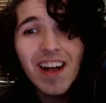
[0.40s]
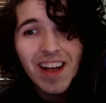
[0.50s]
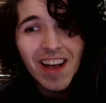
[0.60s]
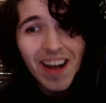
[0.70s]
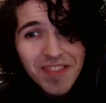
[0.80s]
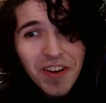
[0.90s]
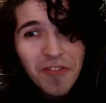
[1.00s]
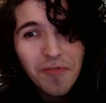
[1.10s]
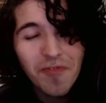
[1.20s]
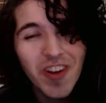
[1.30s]

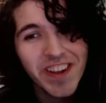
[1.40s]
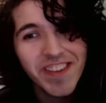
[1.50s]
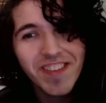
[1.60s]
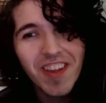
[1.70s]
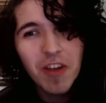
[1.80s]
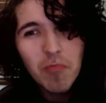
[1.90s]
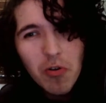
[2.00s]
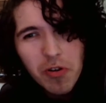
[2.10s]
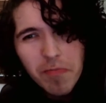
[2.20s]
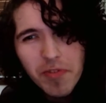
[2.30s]
Hello friends, and
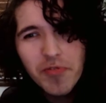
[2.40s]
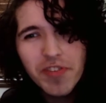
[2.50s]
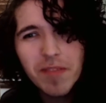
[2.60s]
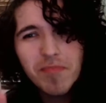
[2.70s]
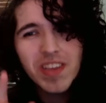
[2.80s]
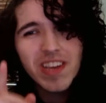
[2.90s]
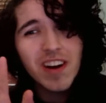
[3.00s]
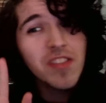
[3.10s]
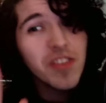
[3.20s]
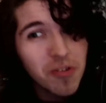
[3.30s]
welcome to something
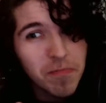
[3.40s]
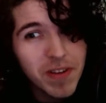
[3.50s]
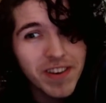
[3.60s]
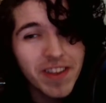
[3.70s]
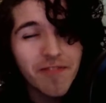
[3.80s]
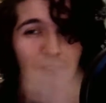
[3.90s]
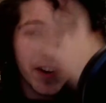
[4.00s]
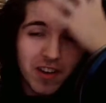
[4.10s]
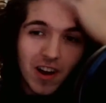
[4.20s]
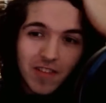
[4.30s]
a little bit
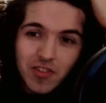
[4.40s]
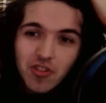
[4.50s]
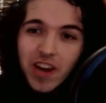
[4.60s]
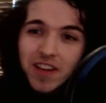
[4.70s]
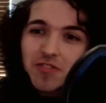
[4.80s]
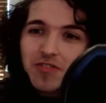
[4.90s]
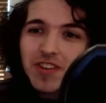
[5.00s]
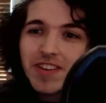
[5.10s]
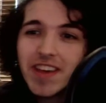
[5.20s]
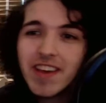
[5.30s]
different on the channel
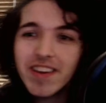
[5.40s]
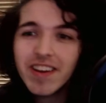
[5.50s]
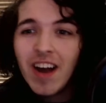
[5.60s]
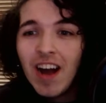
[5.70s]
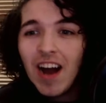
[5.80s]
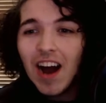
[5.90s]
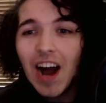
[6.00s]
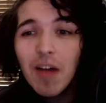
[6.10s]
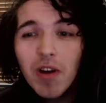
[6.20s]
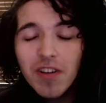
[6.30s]
today.
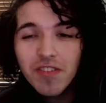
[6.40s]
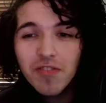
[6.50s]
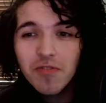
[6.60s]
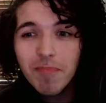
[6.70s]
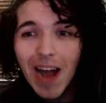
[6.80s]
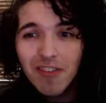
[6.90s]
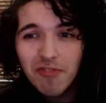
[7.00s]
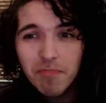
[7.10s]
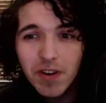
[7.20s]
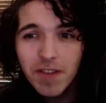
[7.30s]
I wanted to do a
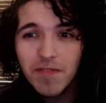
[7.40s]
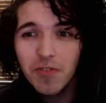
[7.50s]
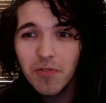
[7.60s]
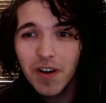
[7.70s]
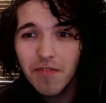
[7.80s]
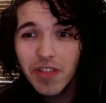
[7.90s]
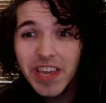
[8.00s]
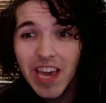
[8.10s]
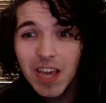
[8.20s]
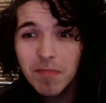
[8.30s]
match preview of the
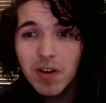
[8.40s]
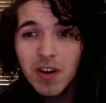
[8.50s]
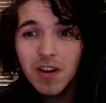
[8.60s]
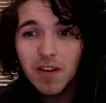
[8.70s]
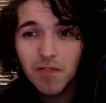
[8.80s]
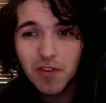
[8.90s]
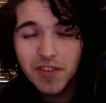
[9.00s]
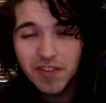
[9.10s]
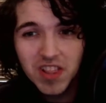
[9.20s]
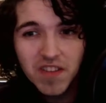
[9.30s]
game
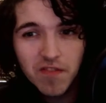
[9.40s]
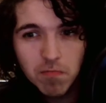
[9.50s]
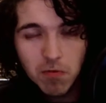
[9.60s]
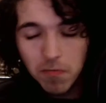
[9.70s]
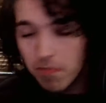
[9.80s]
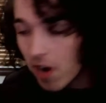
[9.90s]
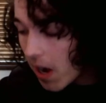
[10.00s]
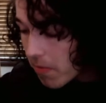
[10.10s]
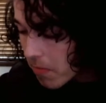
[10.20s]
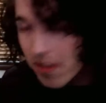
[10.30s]
versus Liverpool,
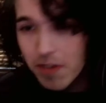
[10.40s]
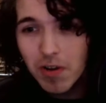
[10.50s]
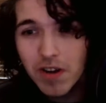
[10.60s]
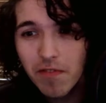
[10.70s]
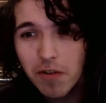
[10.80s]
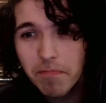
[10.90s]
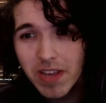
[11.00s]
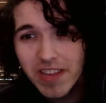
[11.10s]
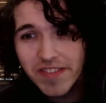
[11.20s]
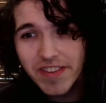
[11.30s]
probably one of our
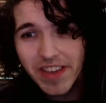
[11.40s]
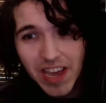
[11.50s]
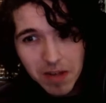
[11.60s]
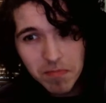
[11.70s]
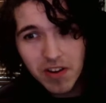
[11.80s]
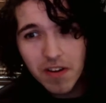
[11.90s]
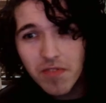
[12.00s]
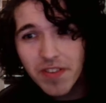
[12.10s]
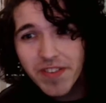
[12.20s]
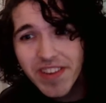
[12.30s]
biggest games of
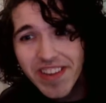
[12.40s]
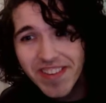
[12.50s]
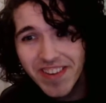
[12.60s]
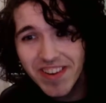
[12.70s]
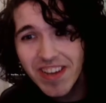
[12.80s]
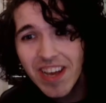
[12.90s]
the season,